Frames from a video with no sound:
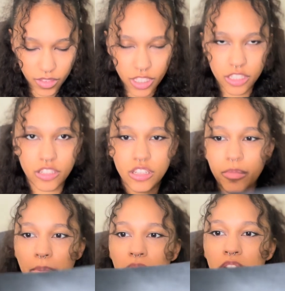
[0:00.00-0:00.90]
So the
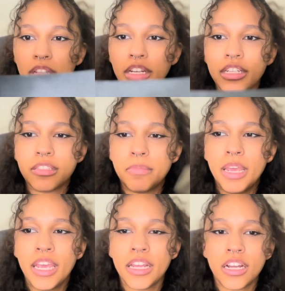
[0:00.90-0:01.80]
belt is
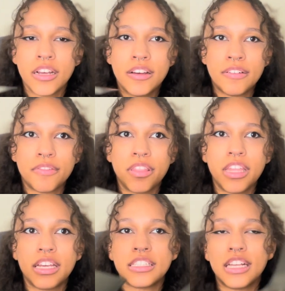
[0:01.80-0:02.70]
made of
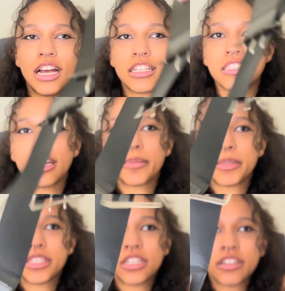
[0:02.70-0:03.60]
the exact same
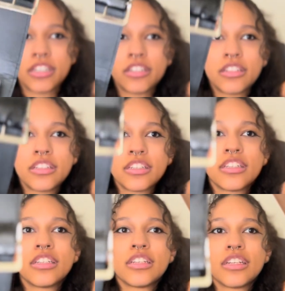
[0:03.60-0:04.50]
material
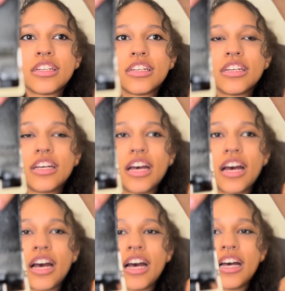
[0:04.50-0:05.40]

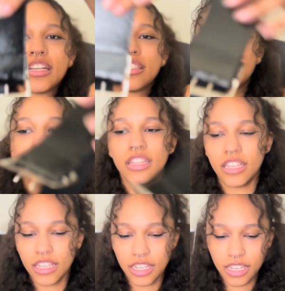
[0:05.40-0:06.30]
as
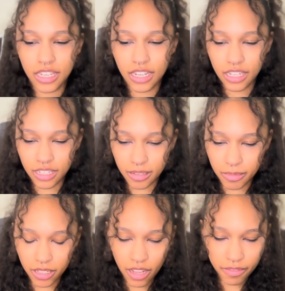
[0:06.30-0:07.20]
the
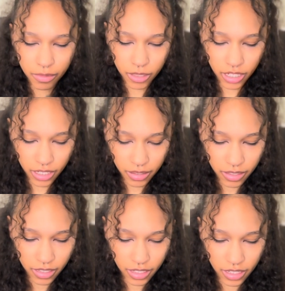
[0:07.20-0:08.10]
gloves were.
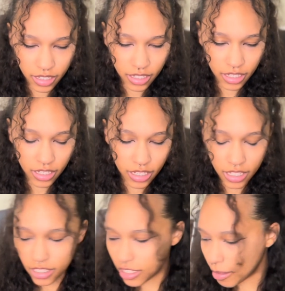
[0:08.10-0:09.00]

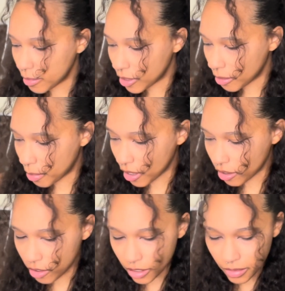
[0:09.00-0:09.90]
Similar
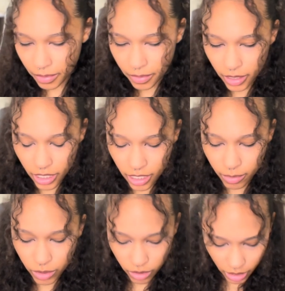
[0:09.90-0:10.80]
buckle.
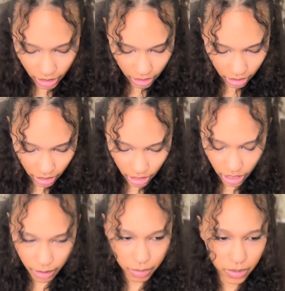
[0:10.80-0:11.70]
So I like that they
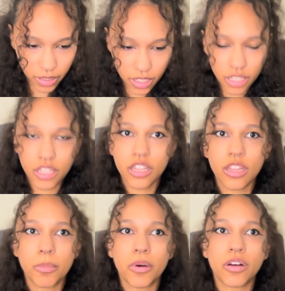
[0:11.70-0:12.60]
keep
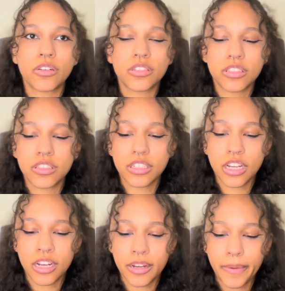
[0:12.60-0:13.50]
the buckles
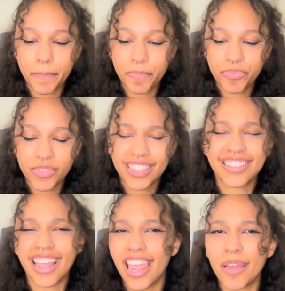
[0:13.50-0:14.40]
the
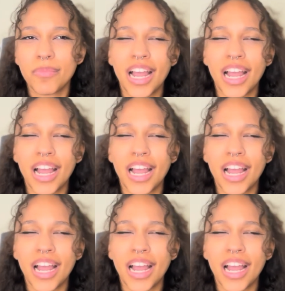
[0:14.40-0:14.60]
same.